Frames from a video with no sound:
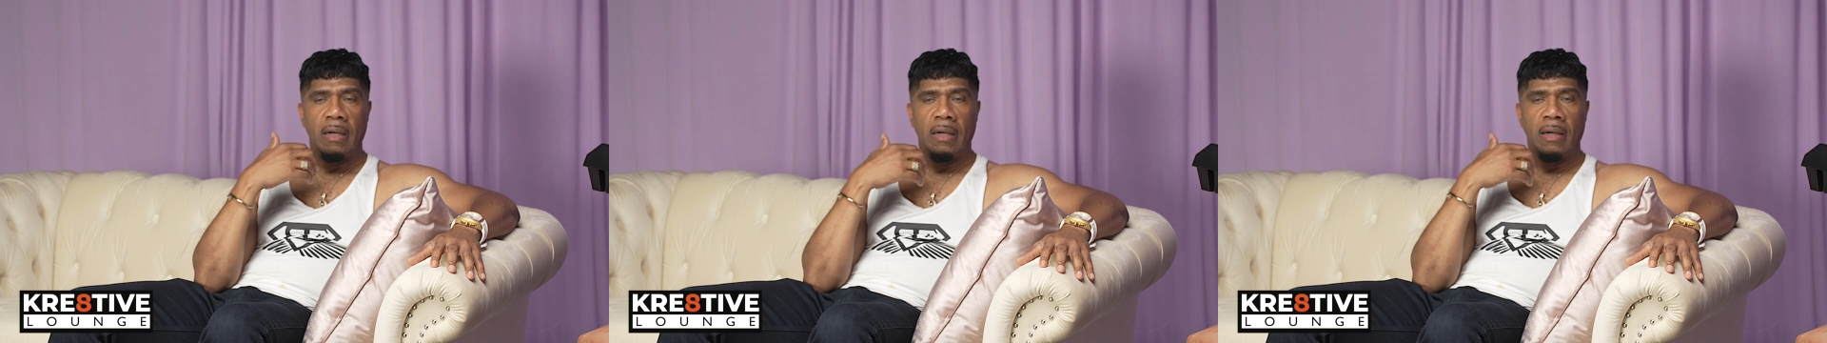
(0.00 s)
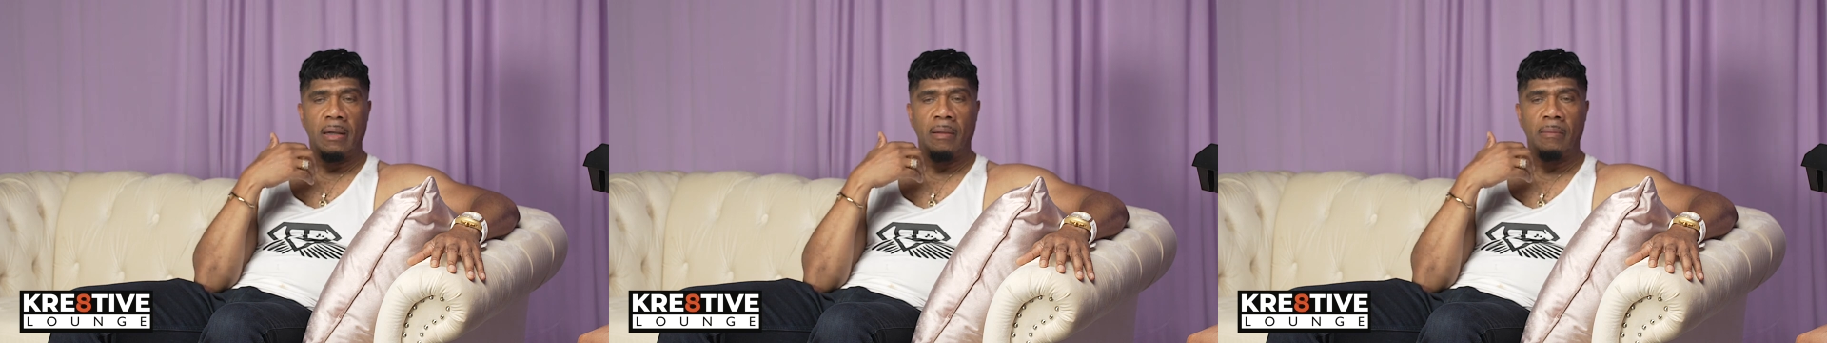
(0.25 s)

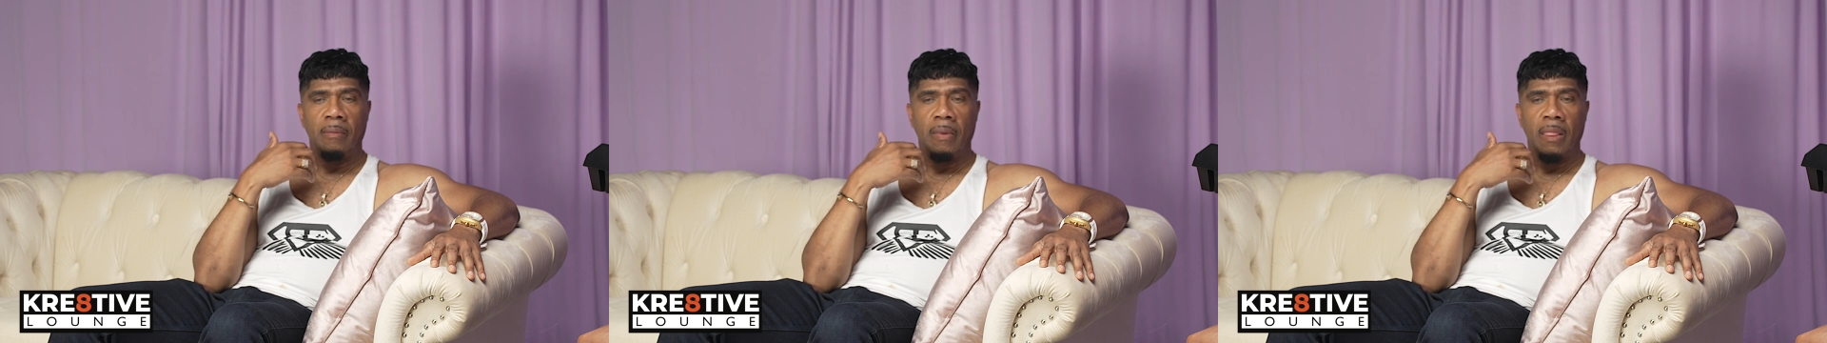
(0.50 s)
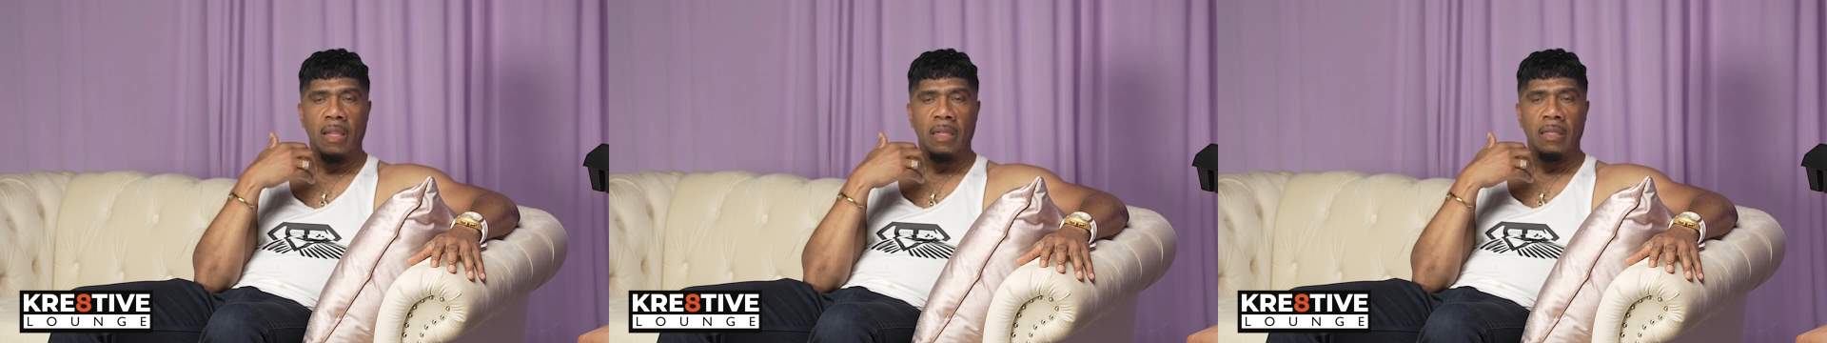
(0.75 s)
um,
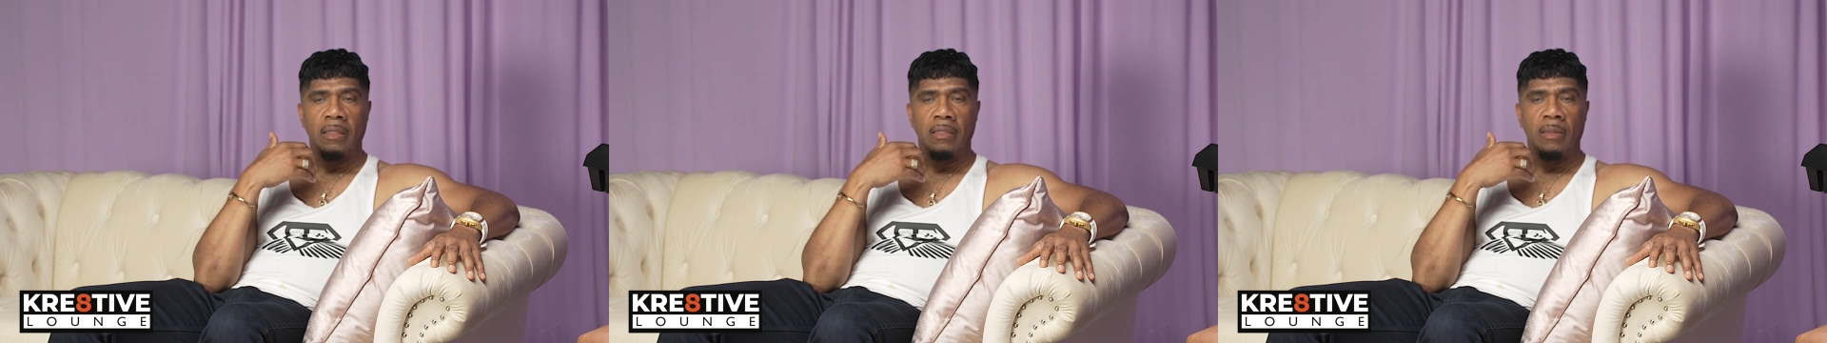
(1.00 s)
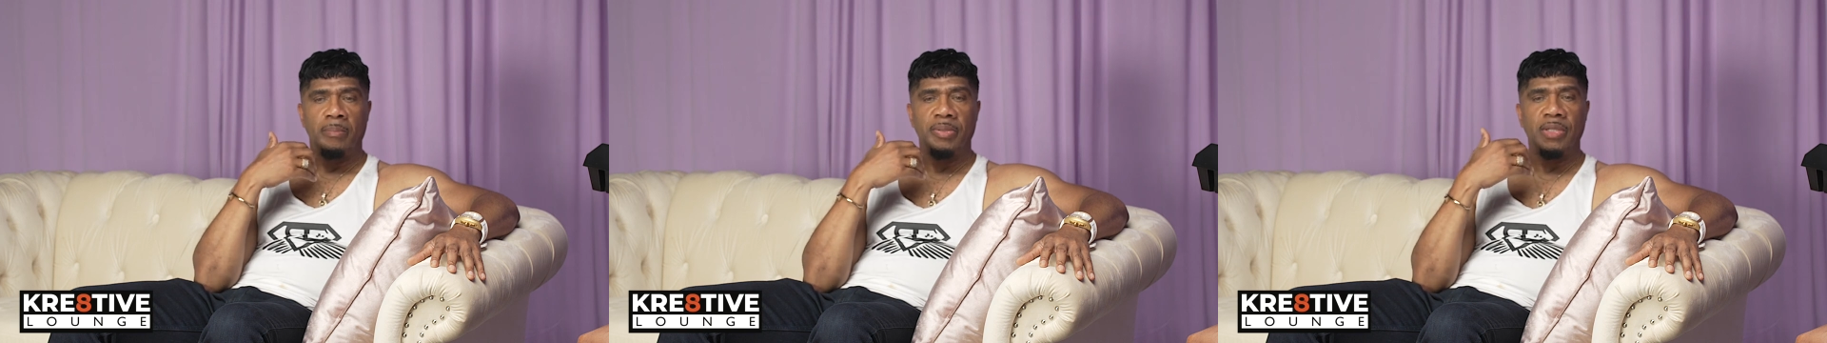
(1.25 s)

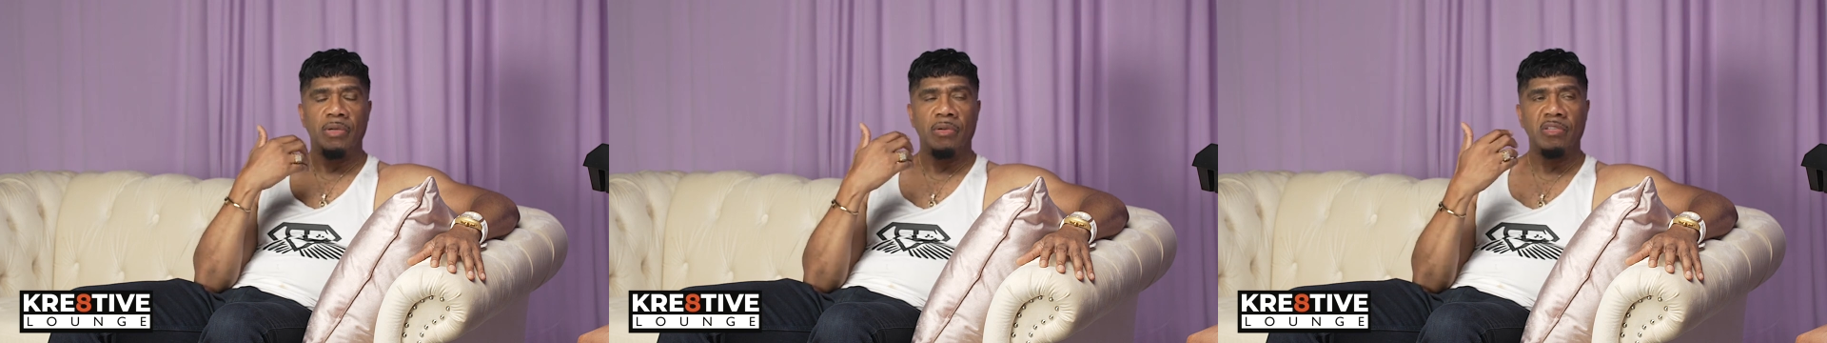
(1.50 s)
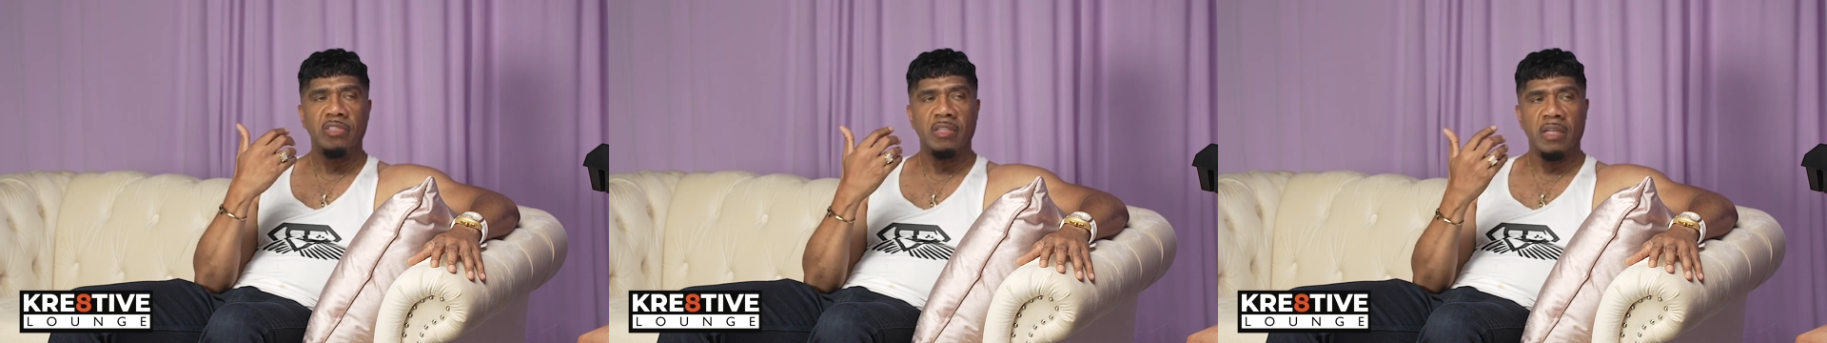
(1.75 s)
the
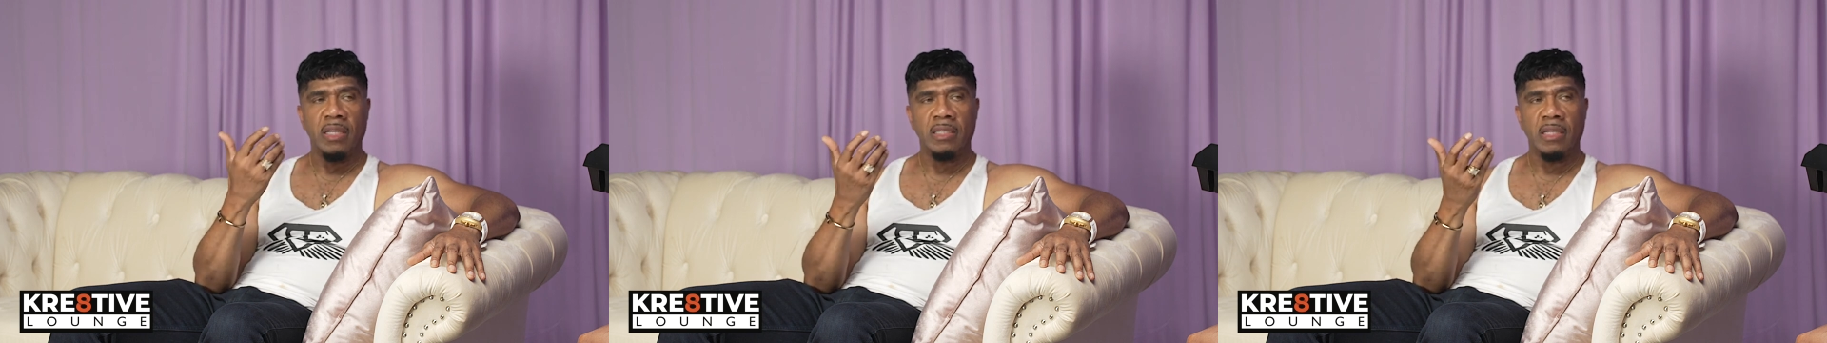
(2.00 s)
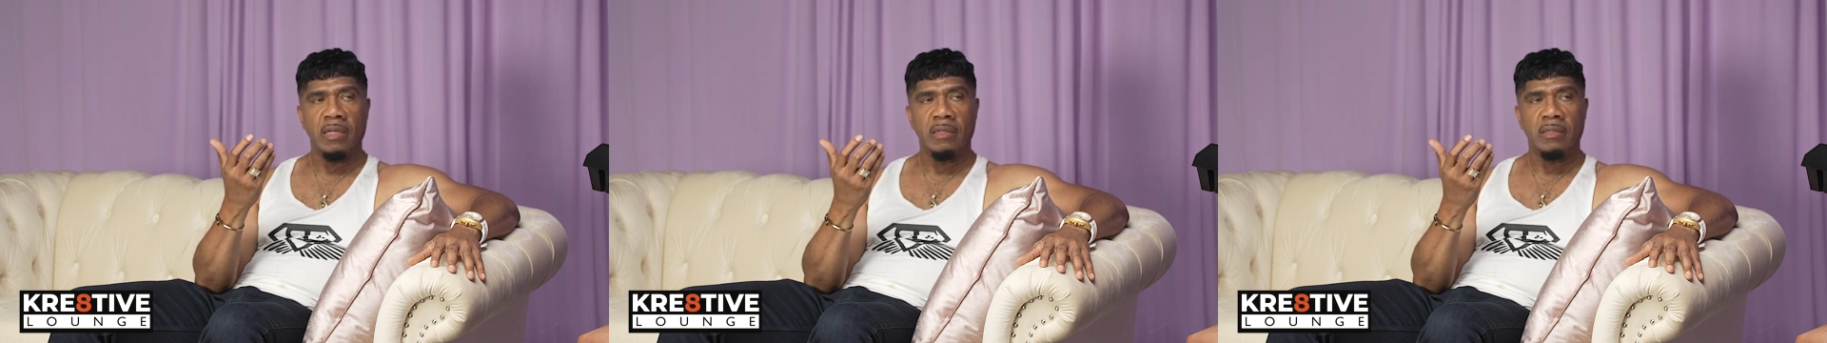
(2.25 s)
purest thing
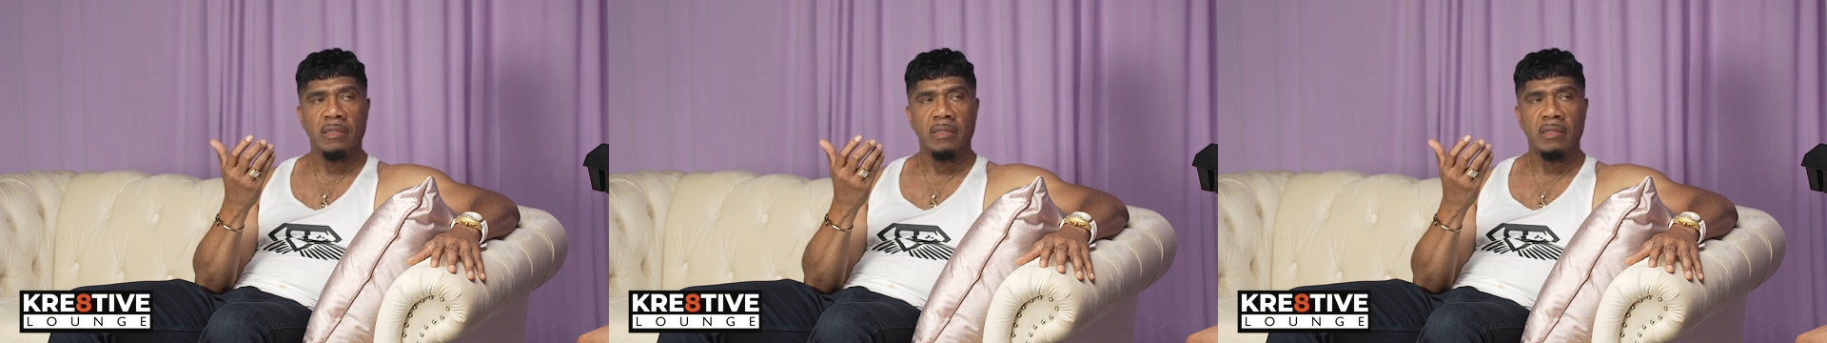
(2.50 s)
that,